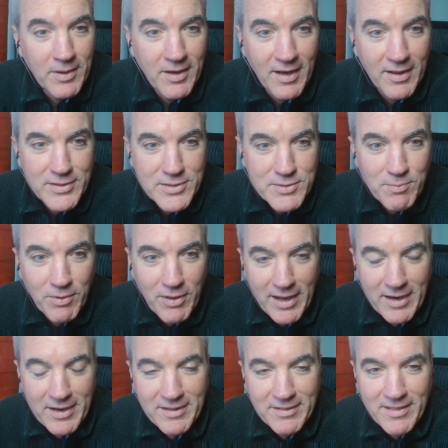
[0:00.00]
on this
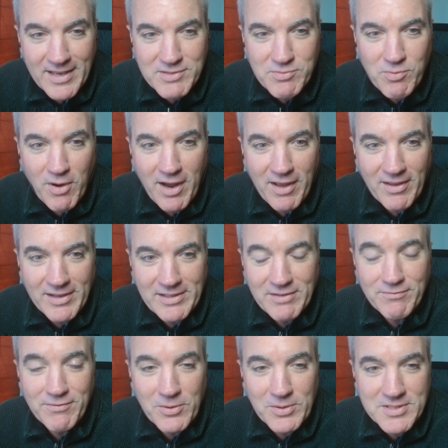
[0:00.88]
planet, and that's why I like to
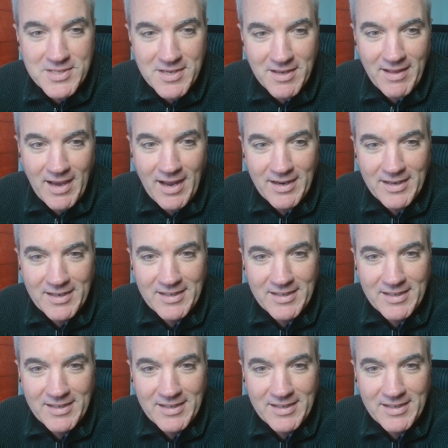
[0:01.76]
focus on that.